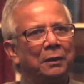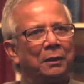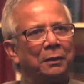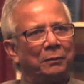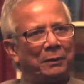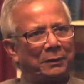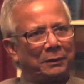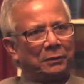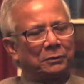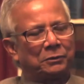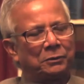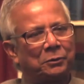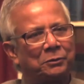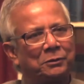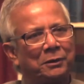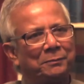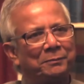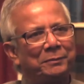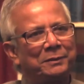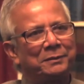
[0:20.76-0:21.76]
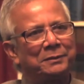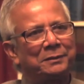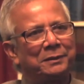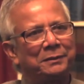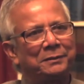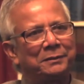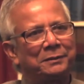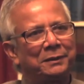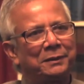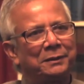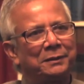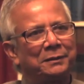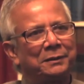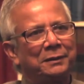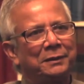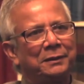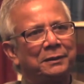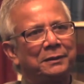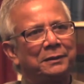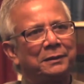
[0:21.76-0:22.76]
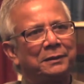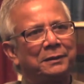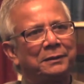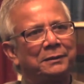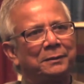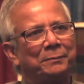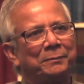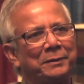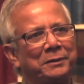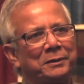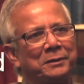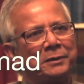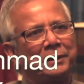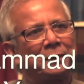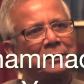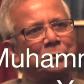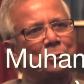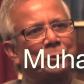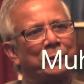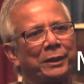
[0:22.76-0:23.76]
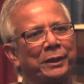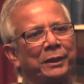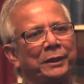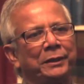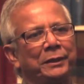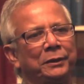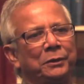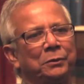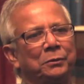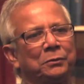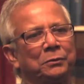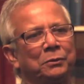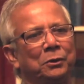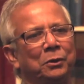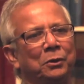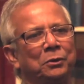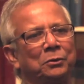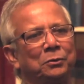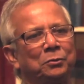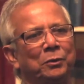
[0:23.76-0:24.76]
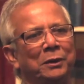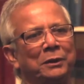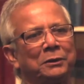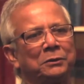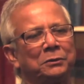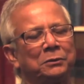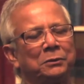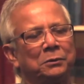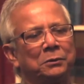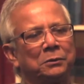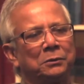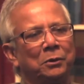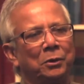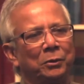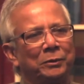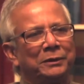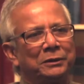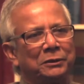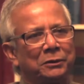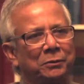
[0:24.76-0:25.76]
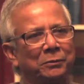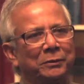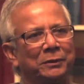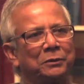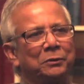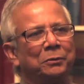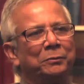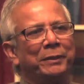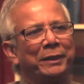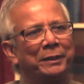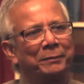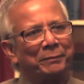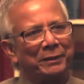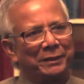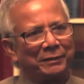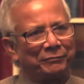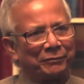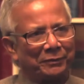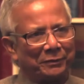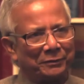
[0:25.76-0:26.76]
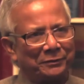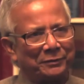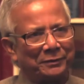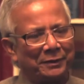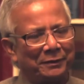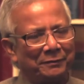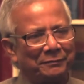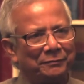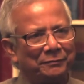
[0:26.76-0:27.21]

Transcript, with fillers: Well, the social business uh, is a business where you don't want to go into it to make money for yourself.